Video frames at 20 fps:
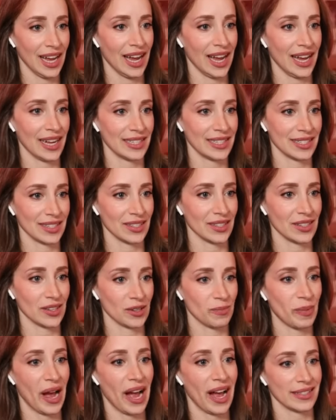I had to
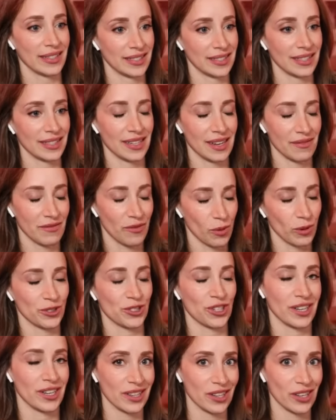look past his
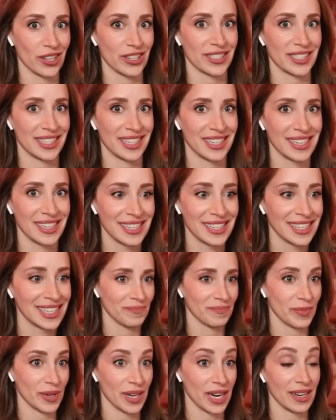unfortunate looks,
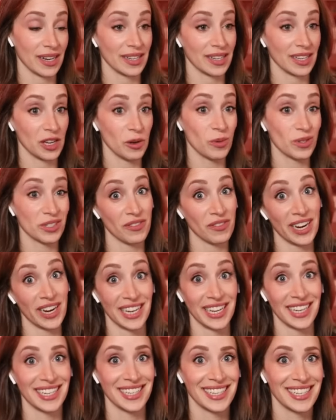but he was
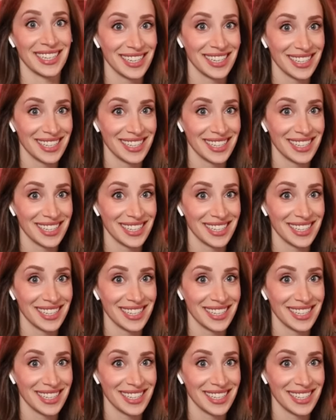funny.